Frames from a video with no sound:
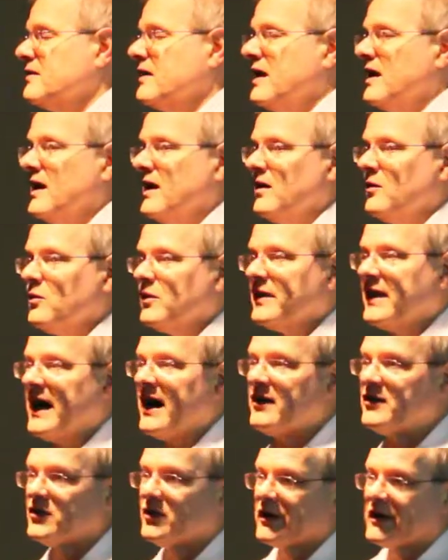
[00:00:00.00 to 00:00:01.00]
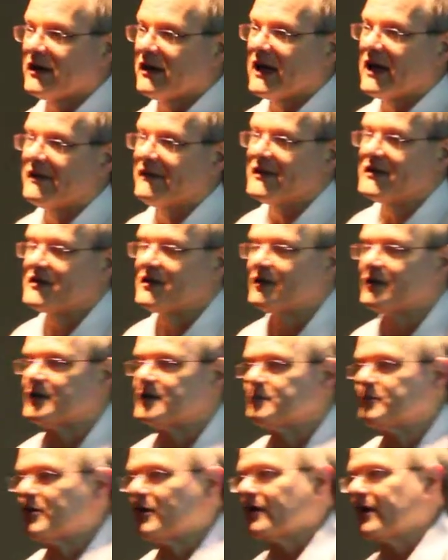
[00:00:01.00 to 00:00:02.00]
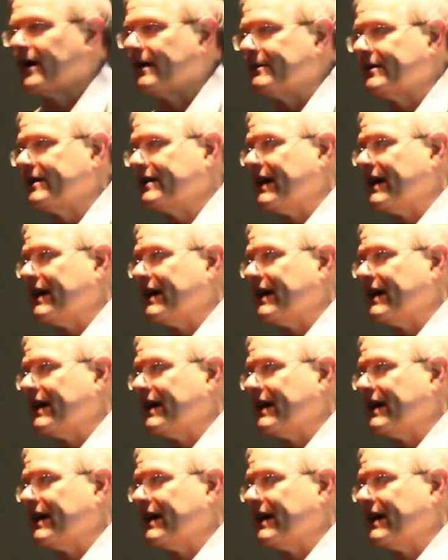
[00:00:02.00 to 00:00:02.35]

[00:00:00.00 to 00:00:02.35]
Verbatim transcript: uh, without doing a lot of asynchronous programming,